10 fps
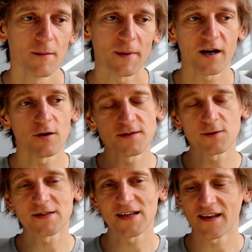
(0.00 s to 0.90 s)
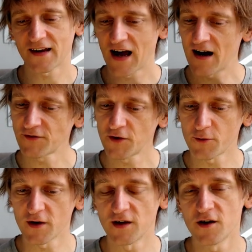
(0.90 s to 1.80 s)
But I also said that
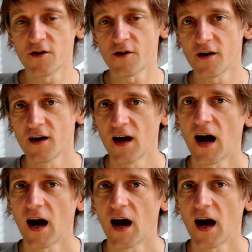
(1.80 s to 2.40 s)
after a year,